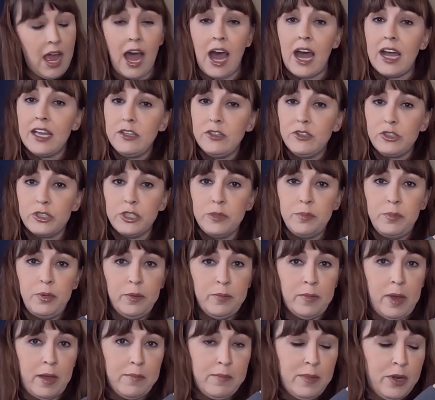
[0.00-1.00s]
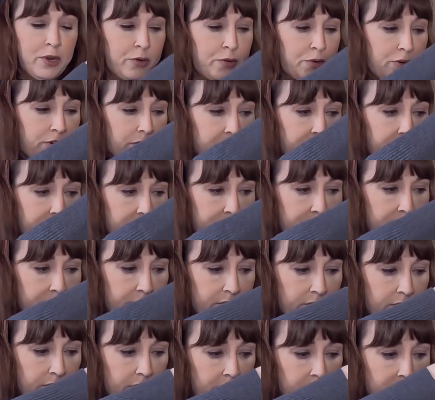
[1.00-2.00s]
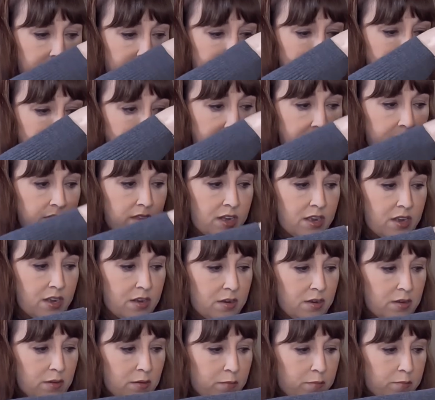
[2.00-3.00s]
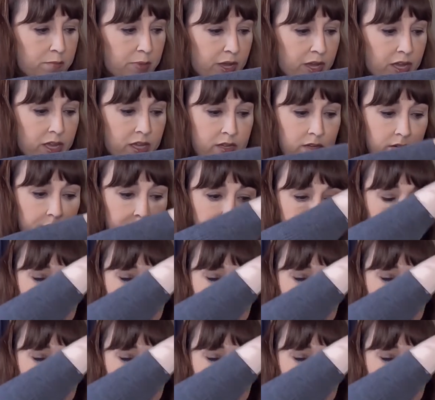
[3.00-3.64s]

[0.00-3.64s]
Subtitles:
I usually put my mirror in there, but